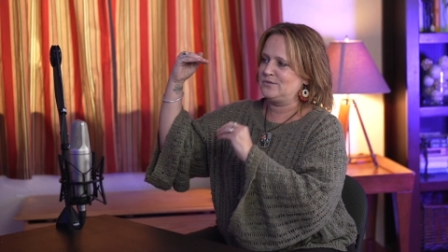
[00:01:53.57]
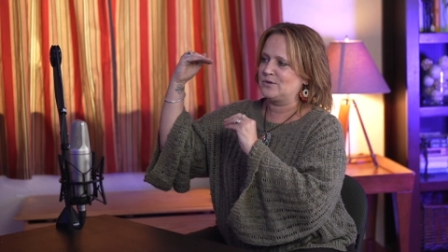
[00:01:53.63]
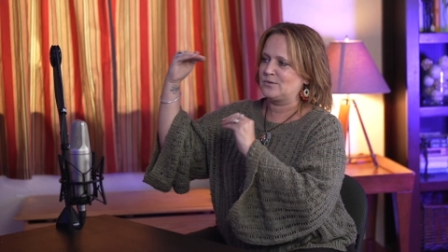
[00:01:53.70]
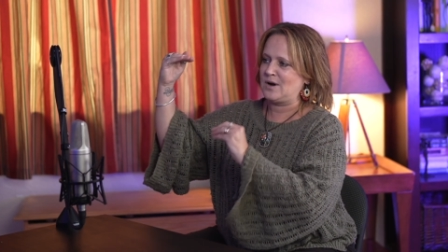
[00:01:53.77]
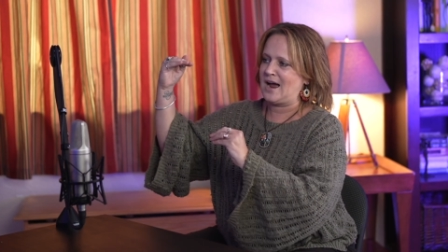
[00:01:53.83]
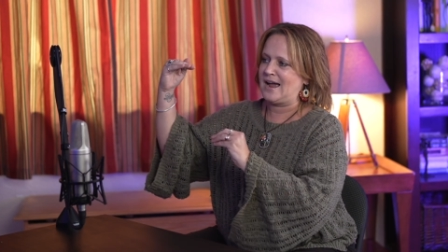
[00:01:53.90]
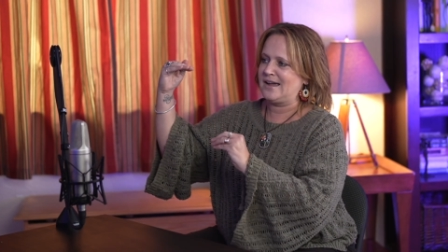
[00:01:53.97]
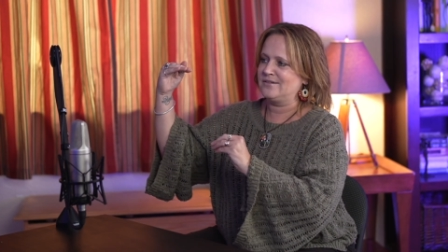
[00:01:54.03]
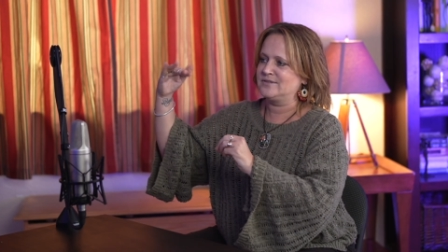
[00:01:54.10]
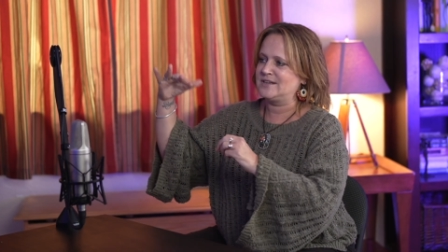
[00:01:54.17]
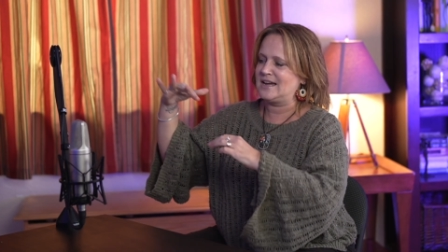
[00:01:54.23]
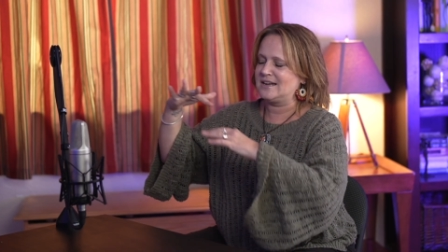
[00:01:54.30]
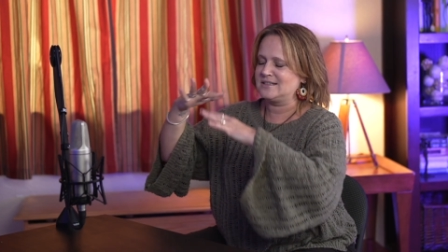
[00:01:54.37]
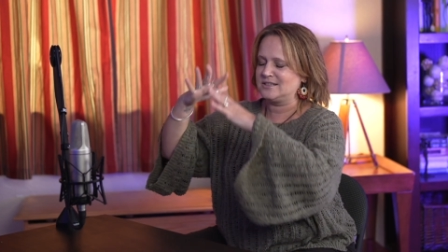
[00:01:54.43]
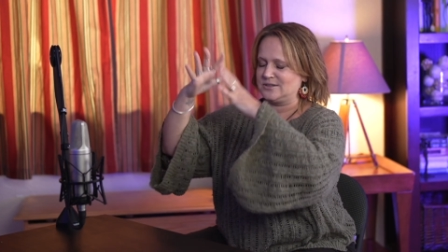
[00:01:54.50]
you've
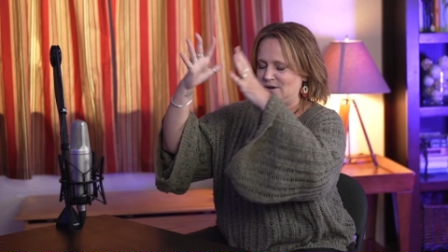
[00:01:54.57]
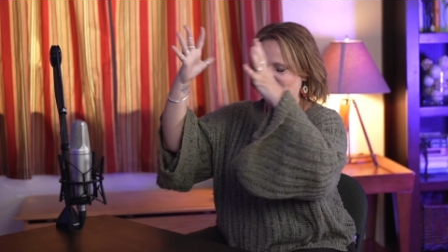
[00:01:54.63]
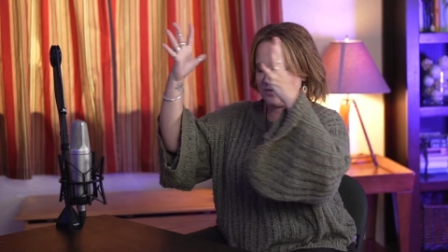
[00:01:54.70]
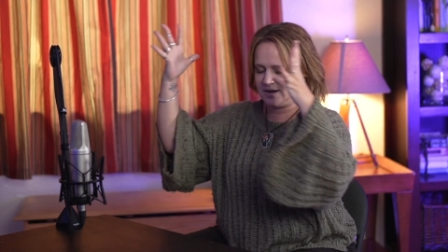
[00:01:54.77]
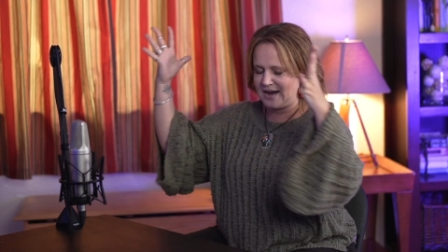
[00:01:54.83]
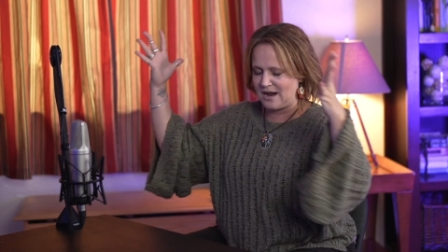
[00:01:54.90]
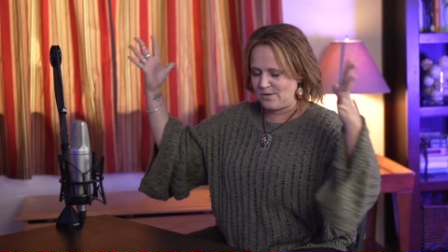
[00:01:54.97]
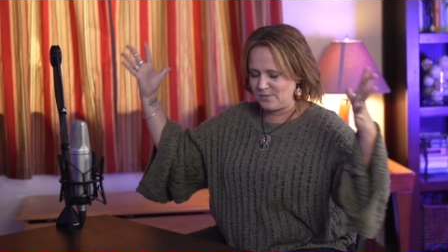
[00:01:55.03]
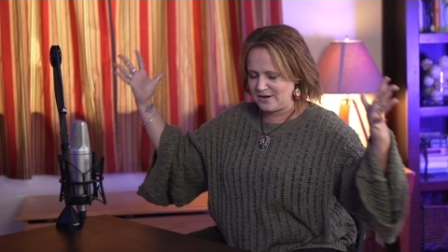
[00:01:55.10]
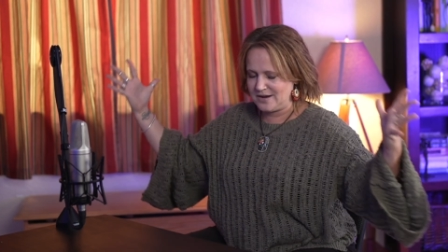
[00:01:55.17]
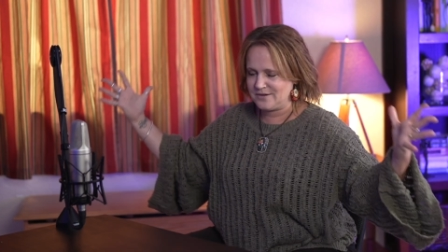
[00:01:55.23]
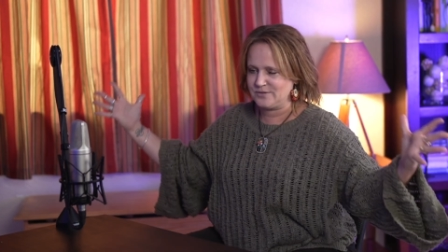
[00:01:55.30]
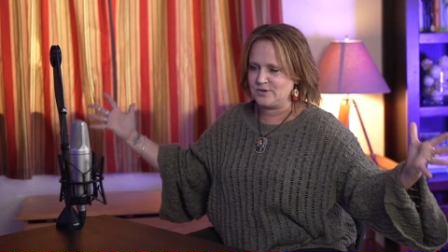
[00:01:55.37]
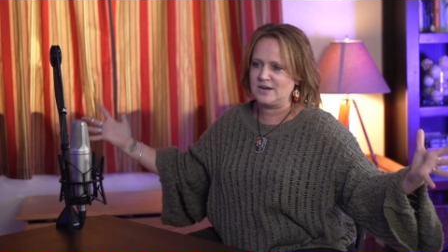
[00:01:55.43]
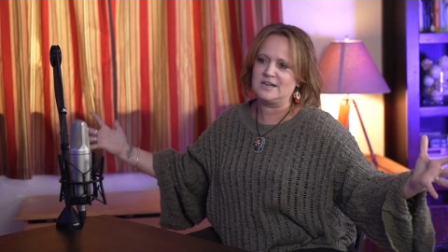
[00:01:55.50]
arrived and so now we
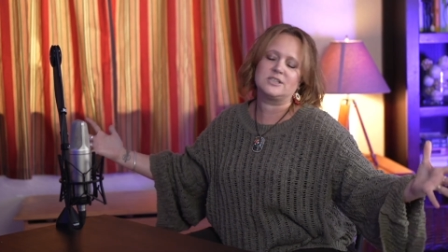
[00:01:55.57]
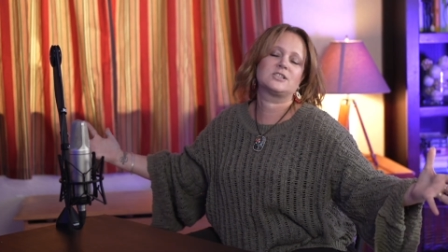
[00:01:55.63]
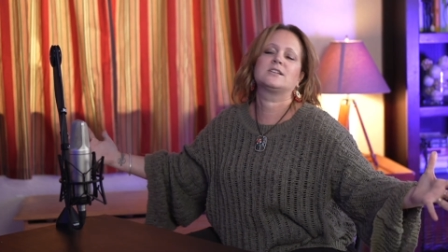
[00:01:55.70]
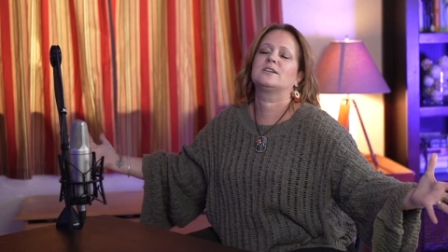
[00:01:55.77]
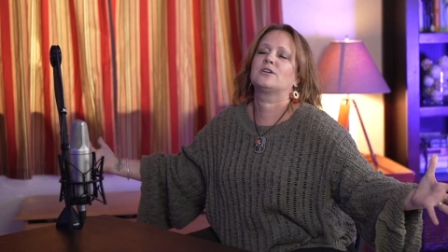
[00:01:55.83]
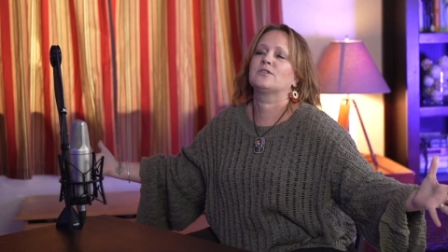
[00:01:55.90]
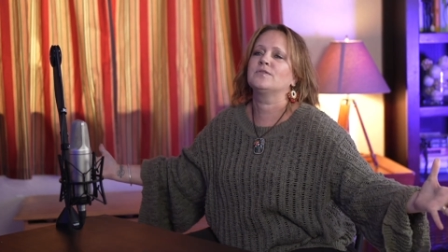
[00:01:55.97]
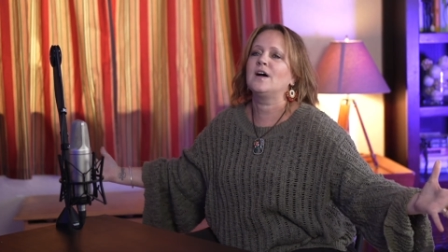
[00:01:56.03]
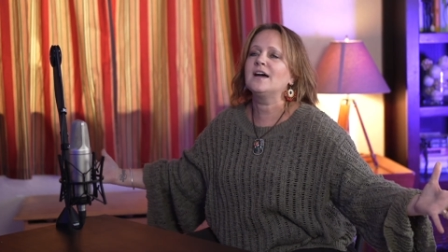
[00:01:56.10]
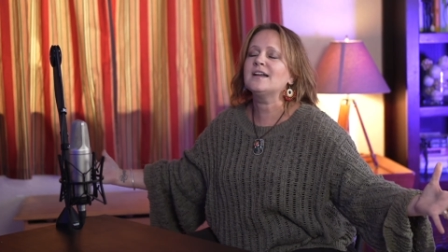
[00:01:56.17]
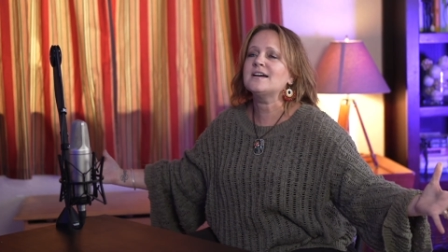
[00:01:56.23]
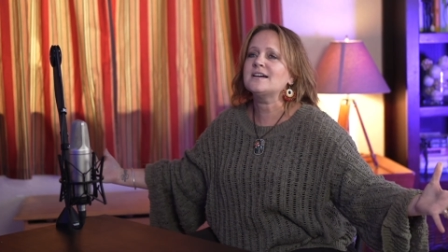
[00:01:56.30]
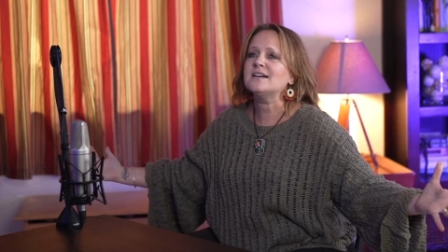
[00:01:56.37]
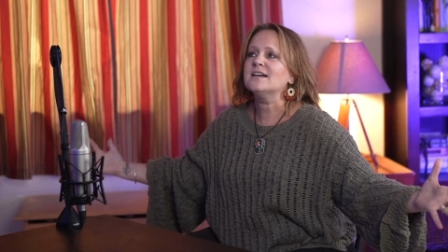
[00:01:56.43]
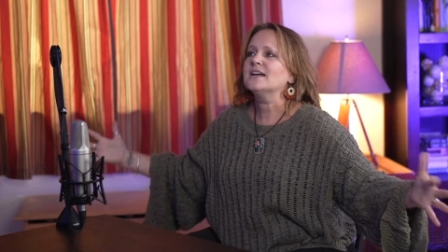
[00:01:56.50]
have reached
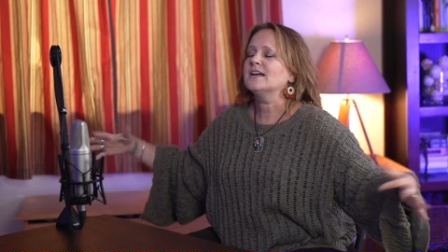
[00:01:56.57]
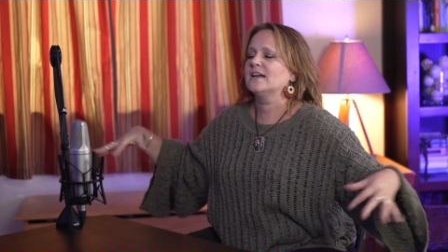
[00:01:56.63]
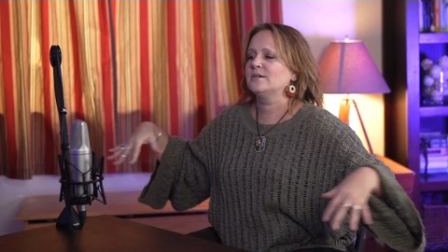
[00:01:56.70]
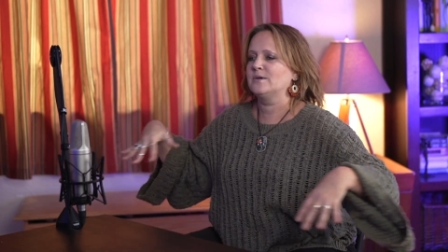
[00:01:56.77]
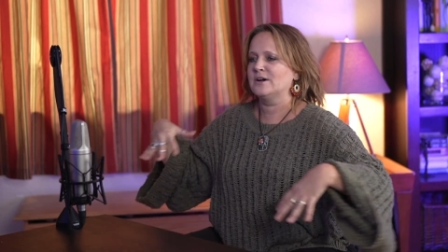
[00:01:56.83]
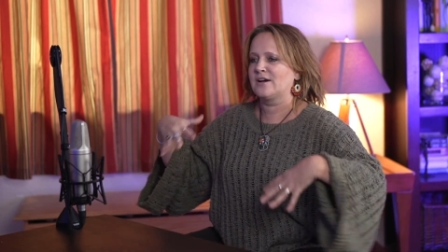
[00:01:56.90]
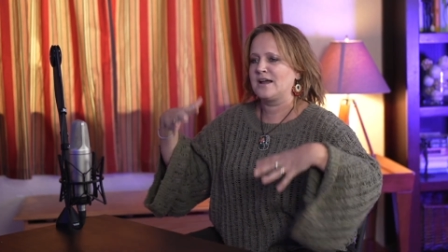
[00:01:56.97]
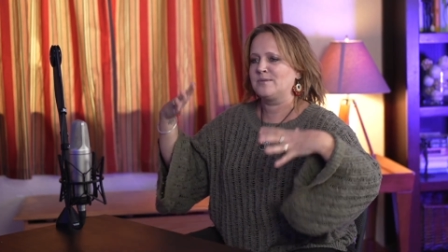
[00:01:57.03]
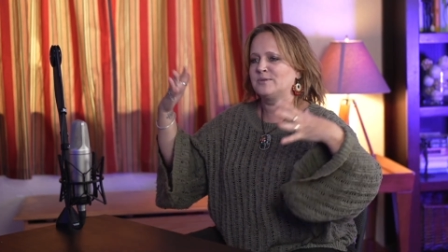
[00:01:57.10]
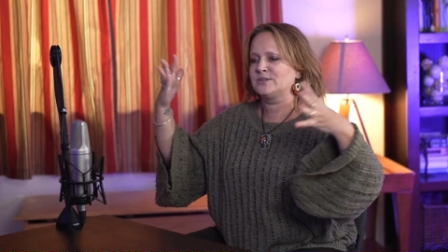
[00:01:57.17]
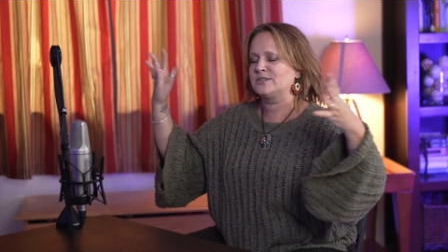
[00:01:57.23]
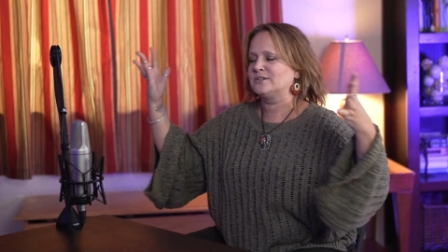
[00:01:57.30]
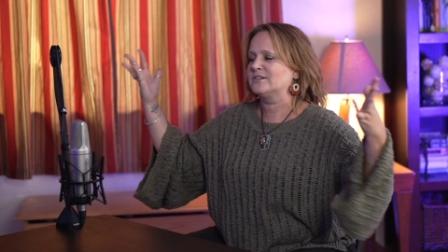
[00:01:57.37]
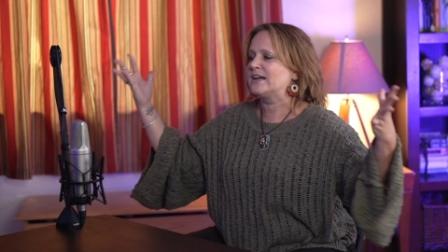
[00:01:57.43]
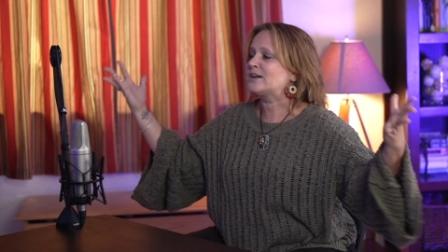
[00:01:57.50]
nirvana and we are
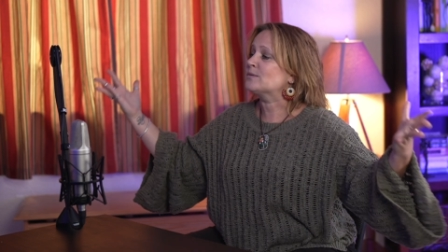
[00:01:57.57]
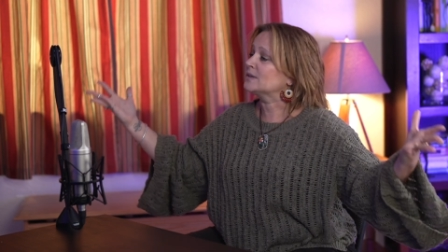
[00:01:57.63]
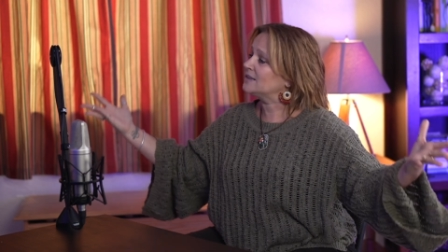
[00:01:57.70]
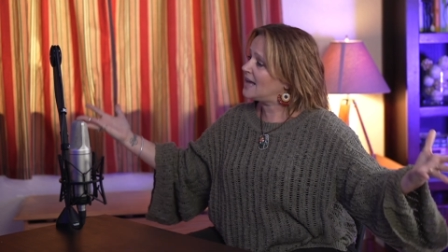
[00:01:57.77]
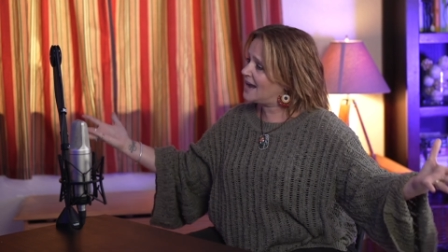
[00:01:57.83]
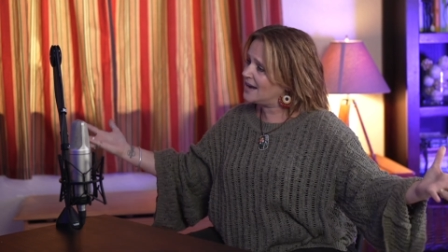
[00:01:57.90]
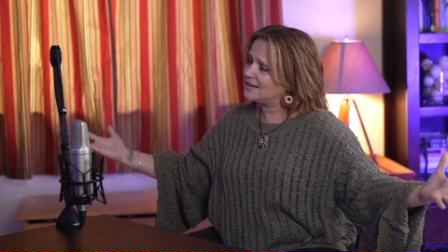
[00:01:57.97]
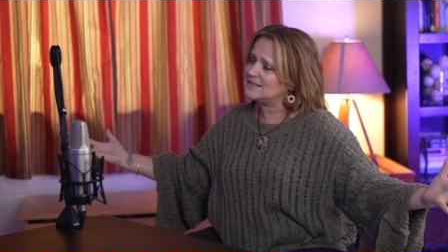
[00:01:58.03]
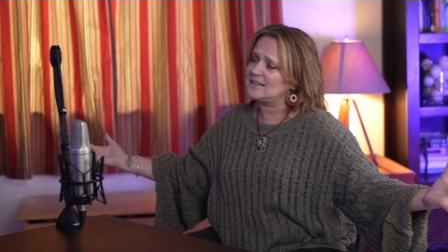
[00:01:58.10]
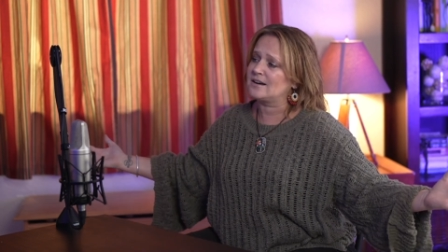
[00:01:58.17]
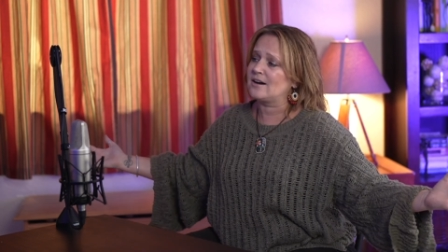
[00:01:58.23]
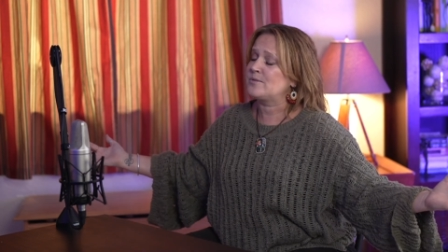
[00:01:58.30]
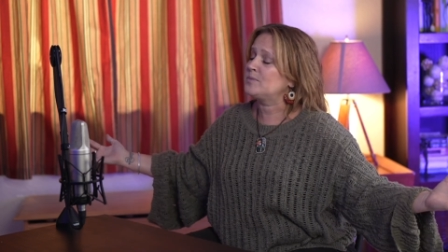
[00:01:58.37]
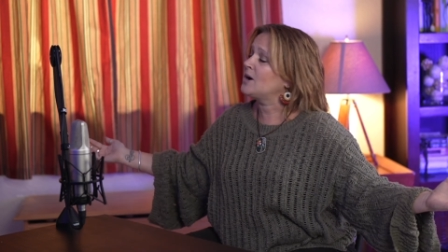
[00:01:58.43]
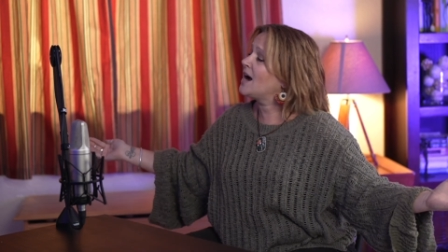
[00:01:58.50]
able to like relax
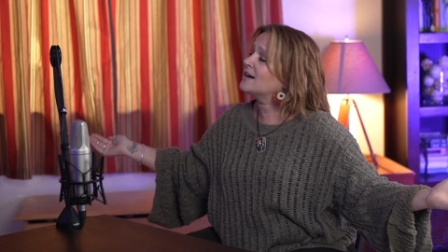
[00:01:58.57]
in our